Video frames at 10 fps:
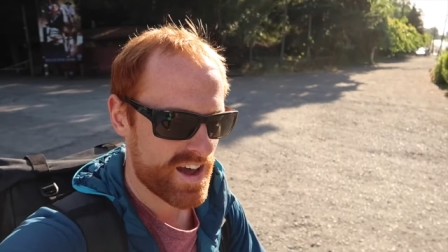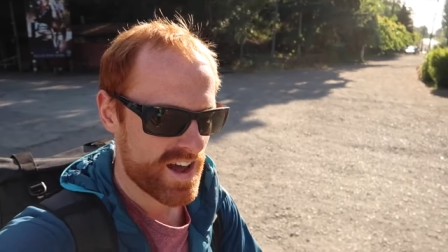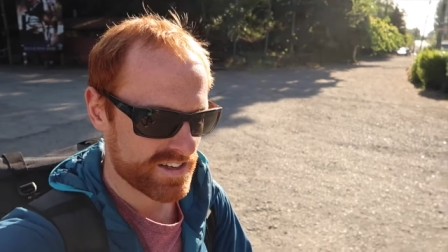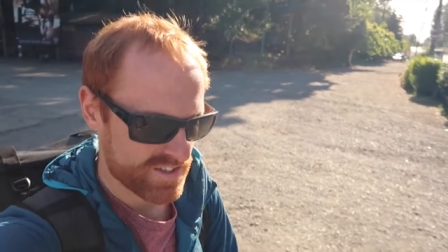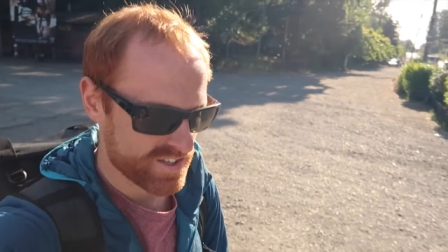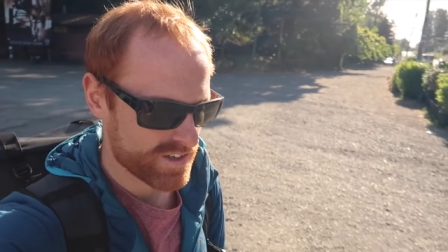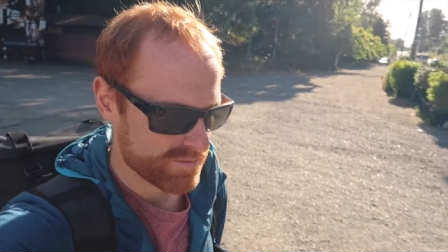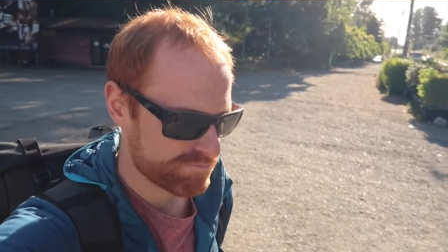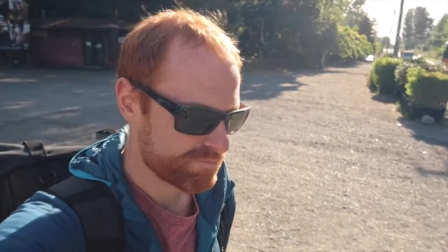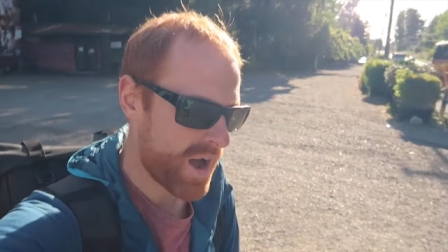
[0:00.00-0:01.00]
at
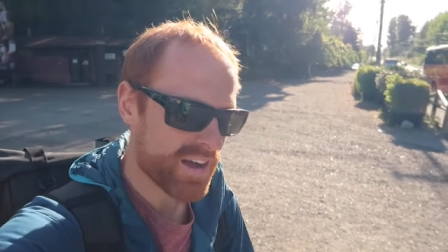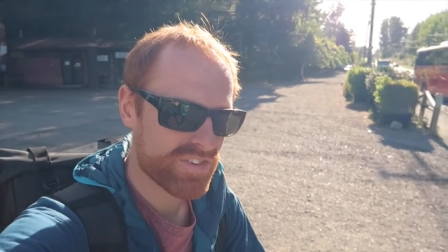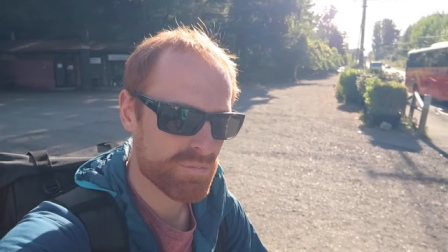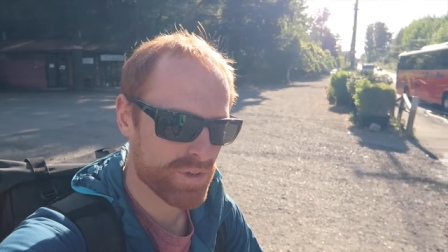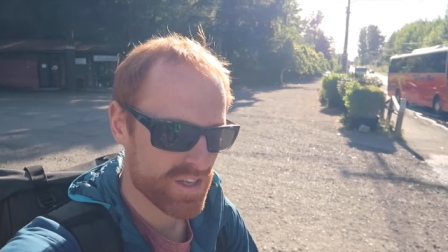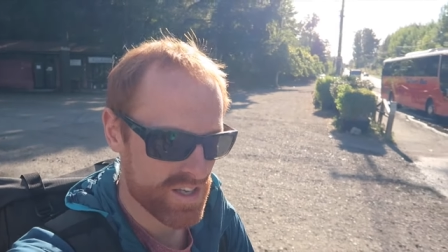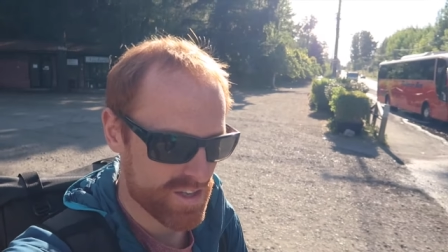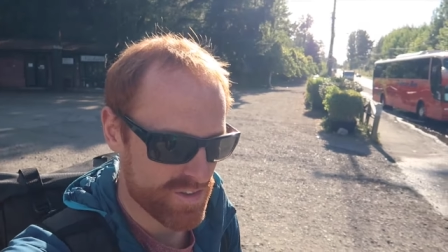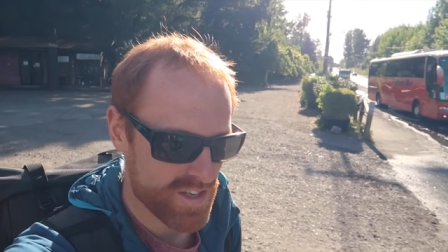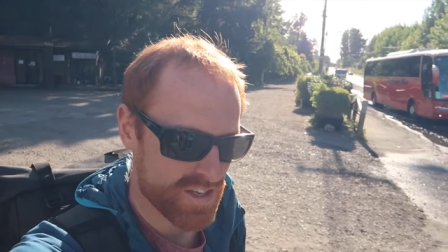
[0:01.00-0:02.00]

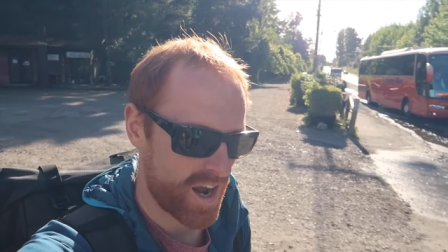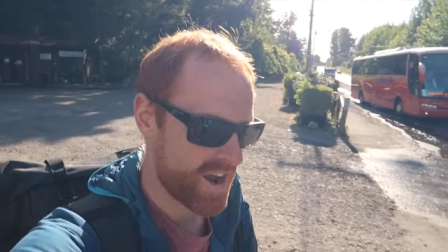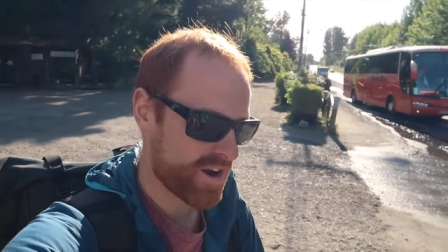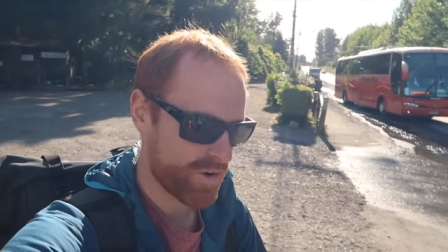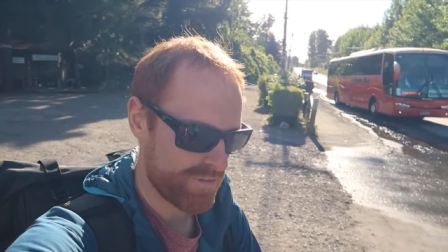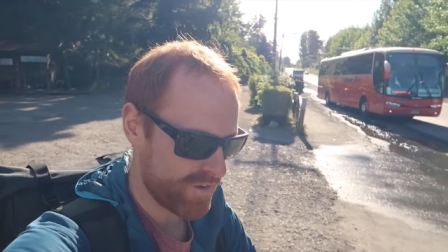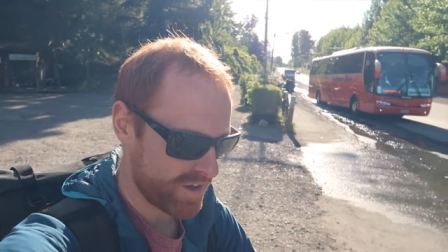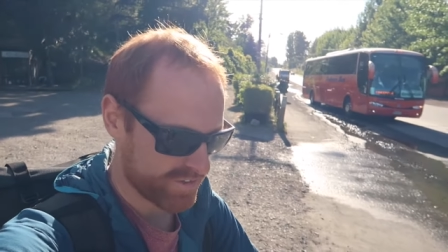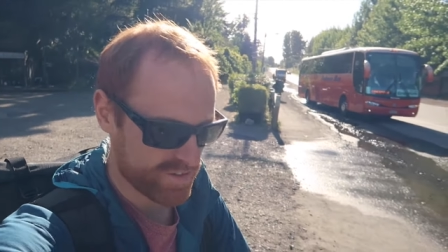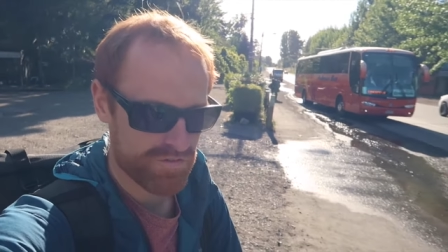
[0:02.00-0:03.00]
possibly the Niagara
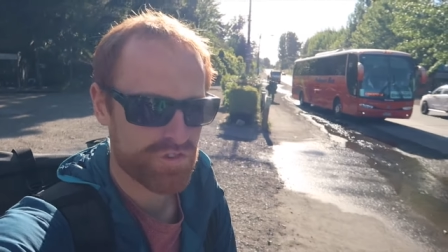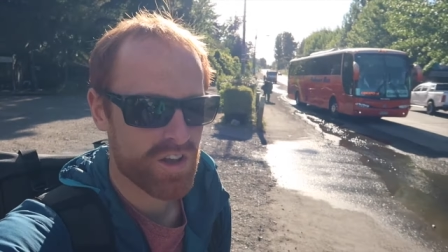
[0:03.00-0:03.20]
Falls of